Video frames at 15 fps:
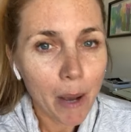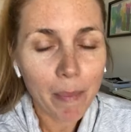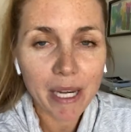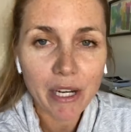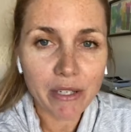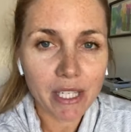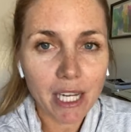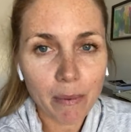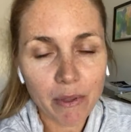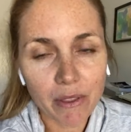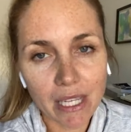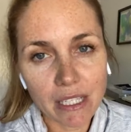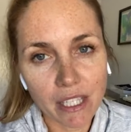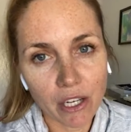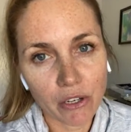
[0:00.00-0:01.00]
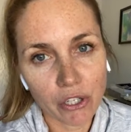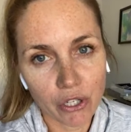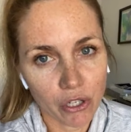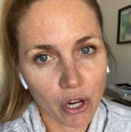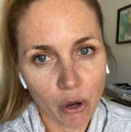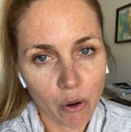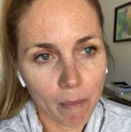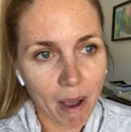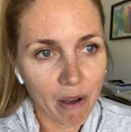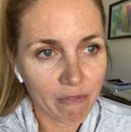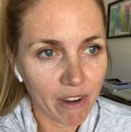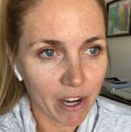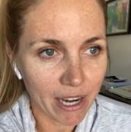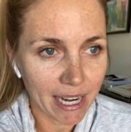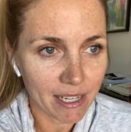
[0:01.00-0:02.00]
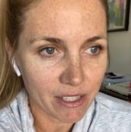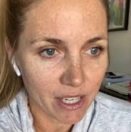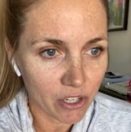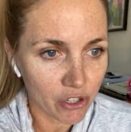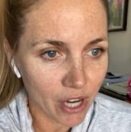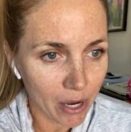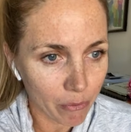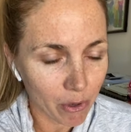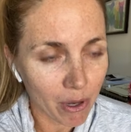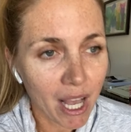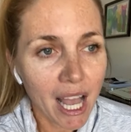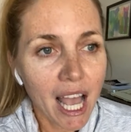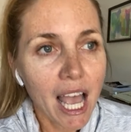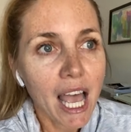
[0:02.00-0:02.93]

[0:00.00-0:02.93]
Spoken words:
But here's a couple of things that you should know about variants in general.